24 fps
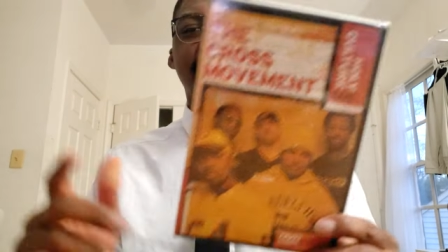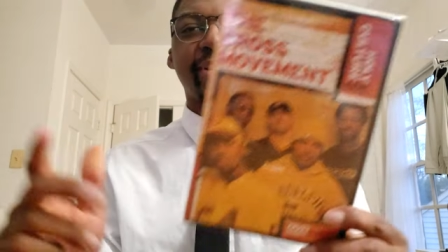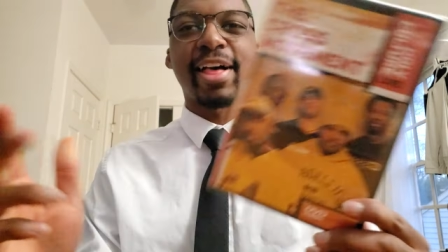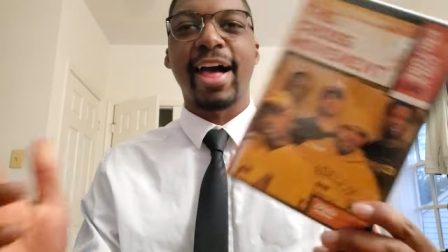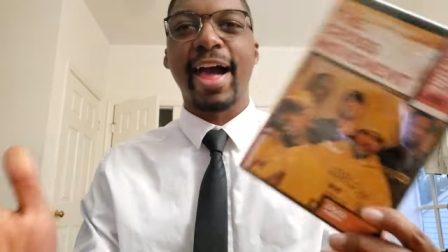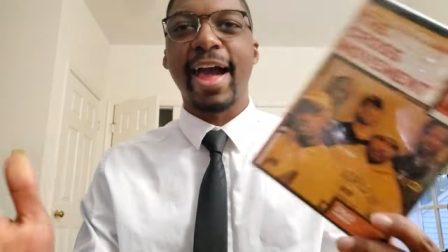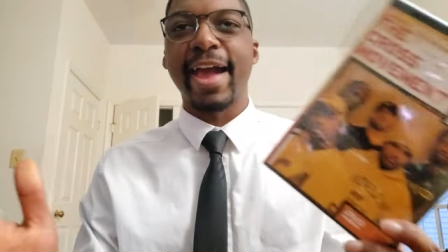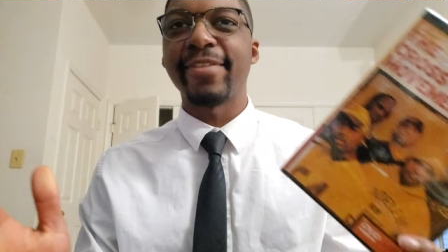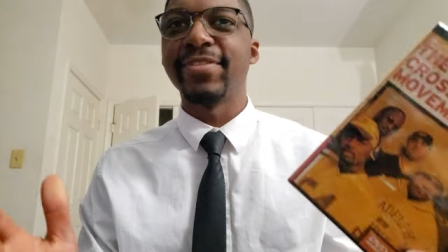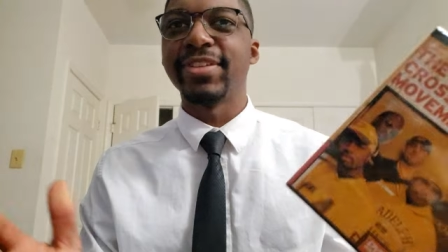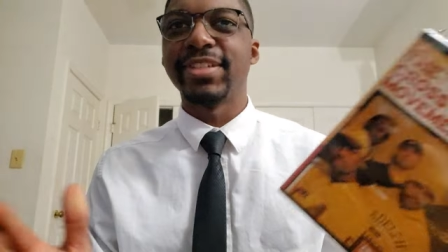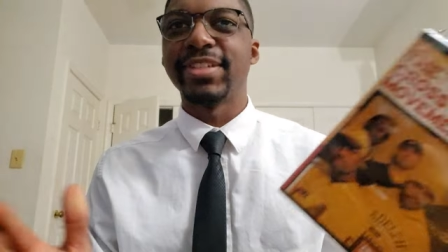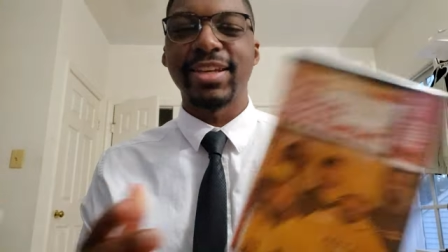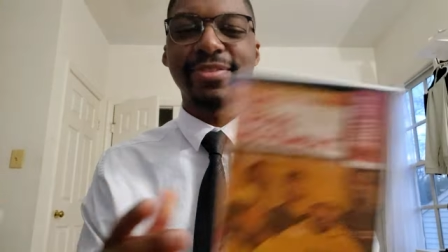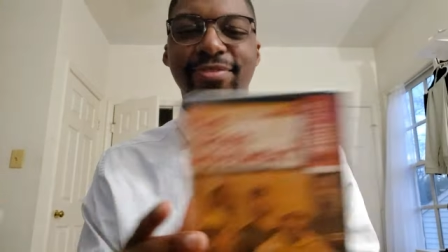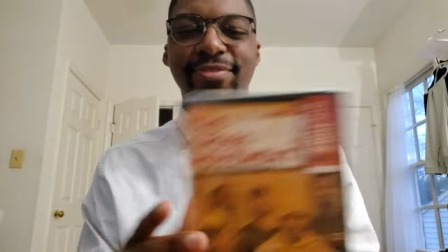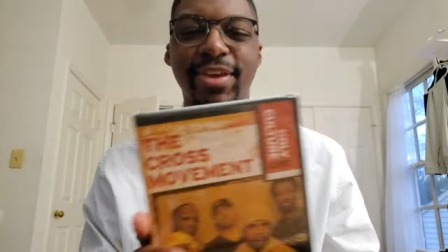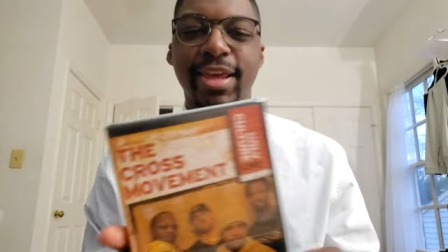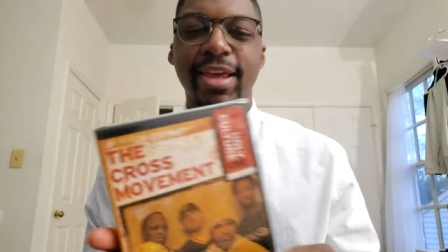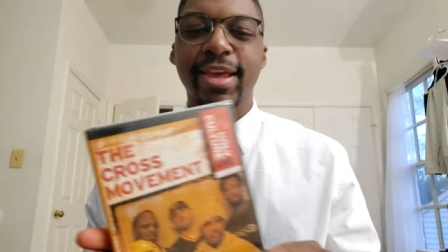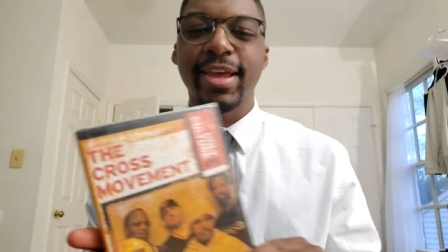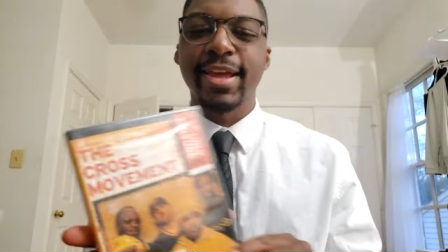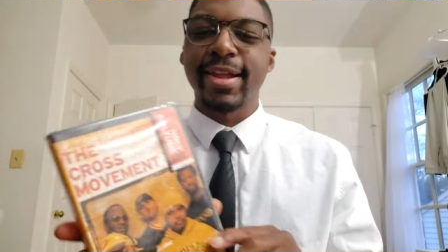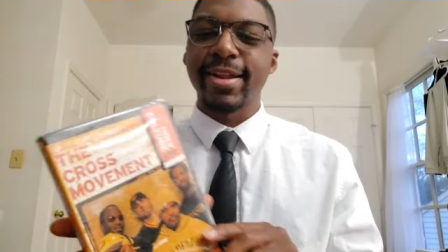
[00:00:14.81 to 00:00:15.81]
Live
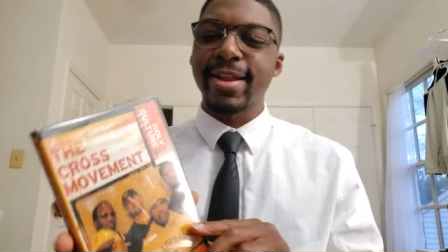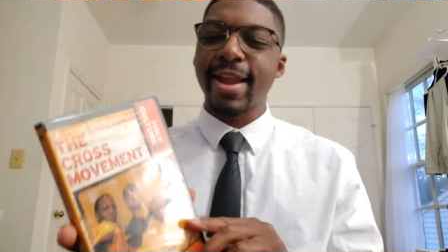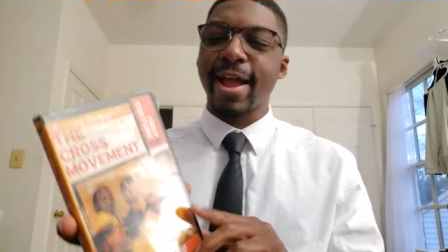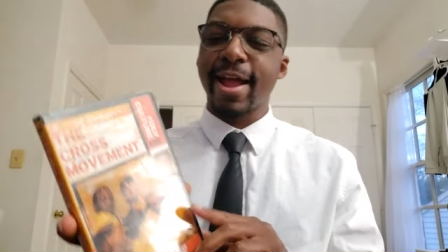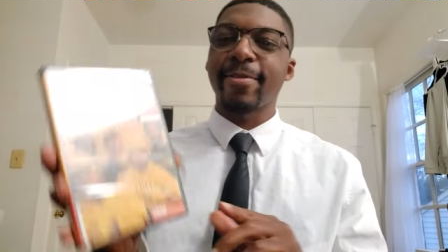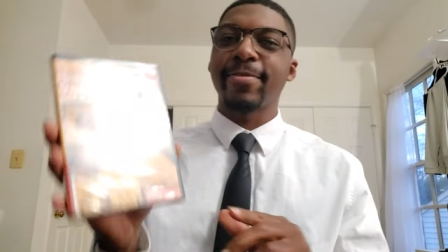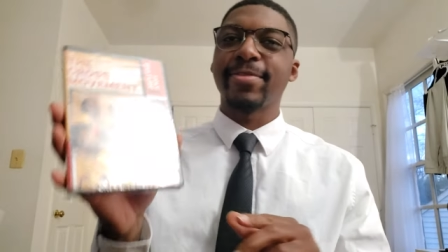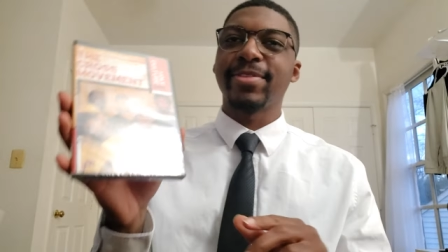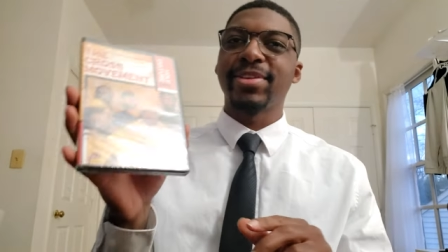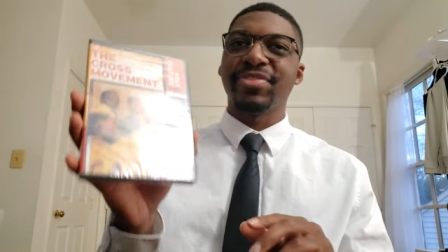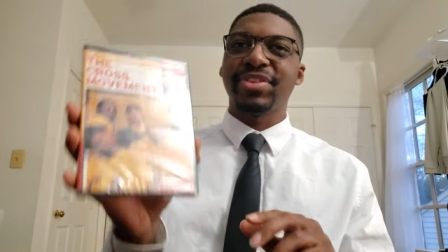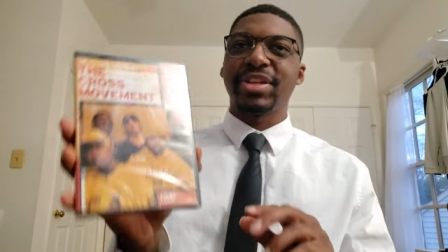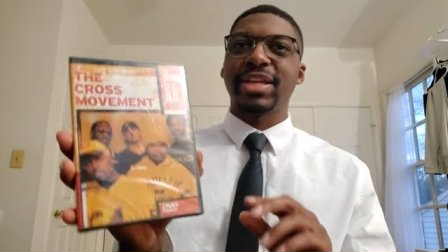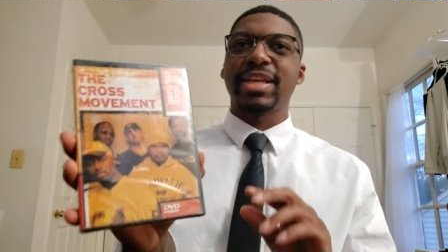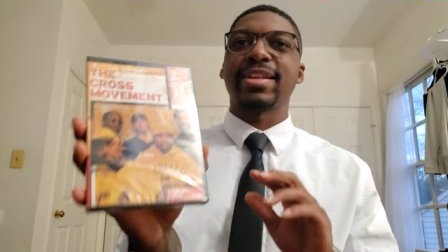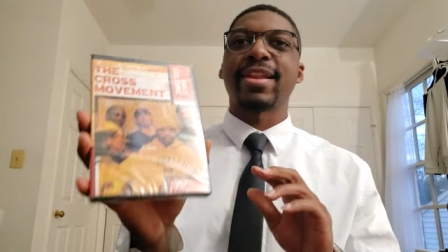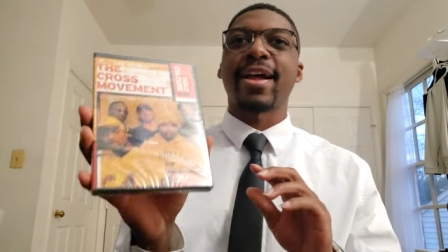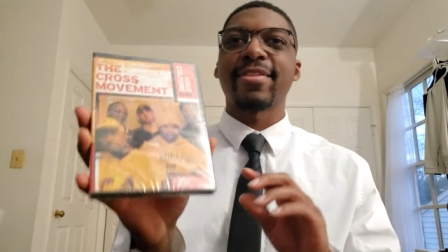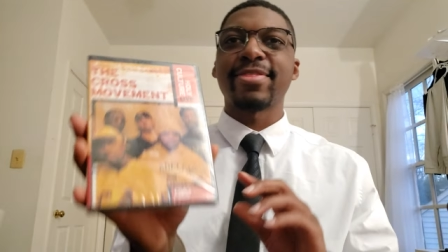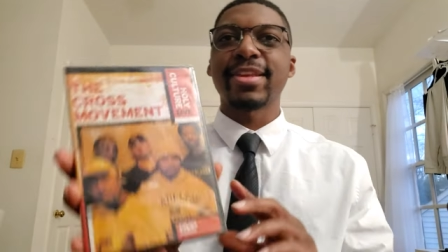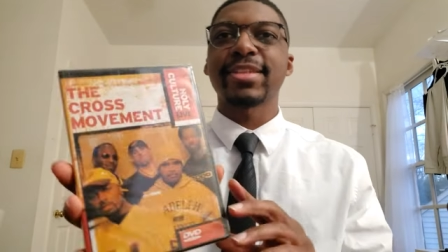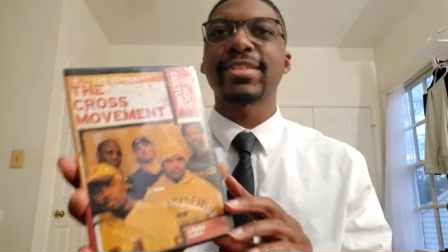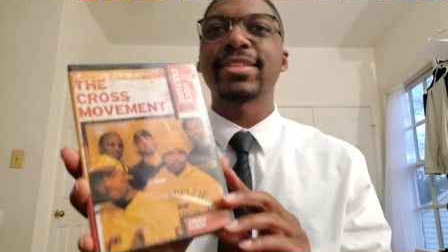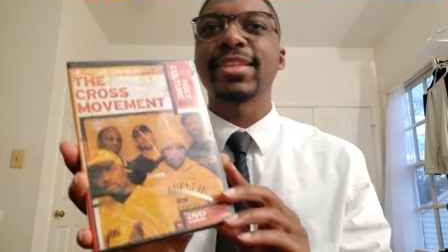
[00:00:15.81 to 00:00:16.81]
DVD. Now DVD.
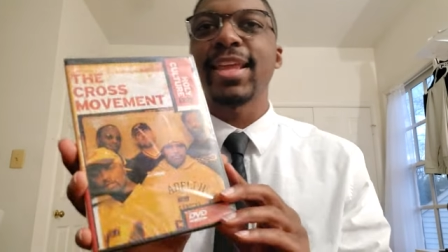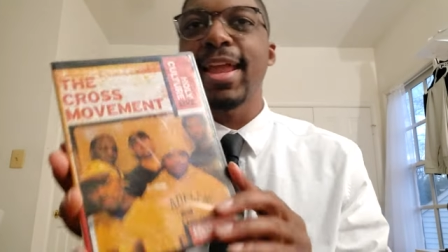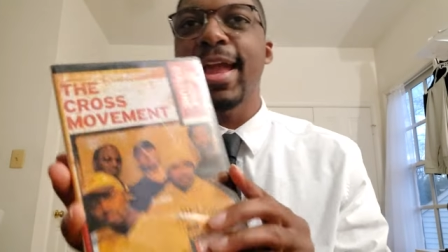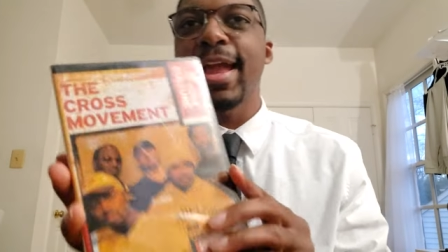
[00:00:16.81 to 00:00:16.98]
Now this